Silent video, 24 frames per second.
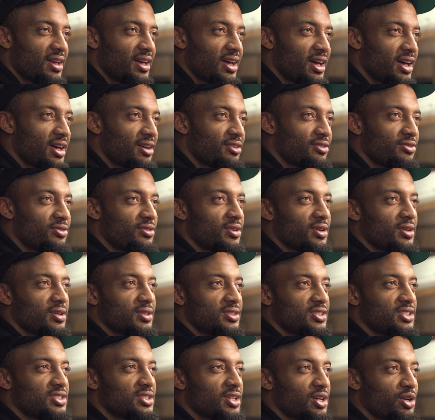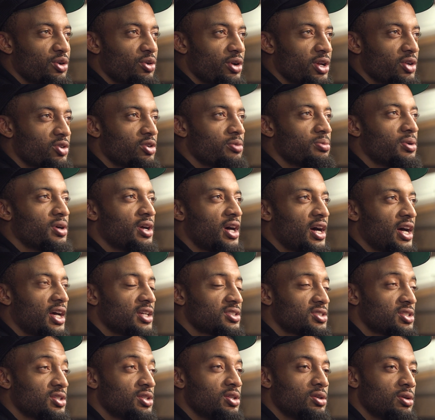have just a great group of
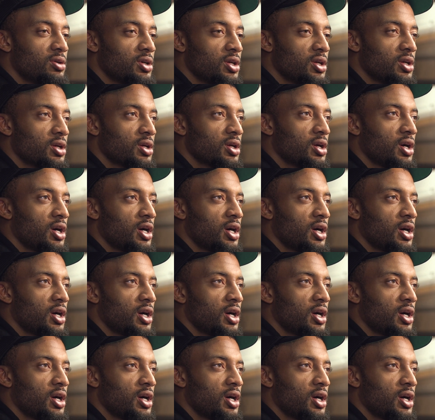guys to do it.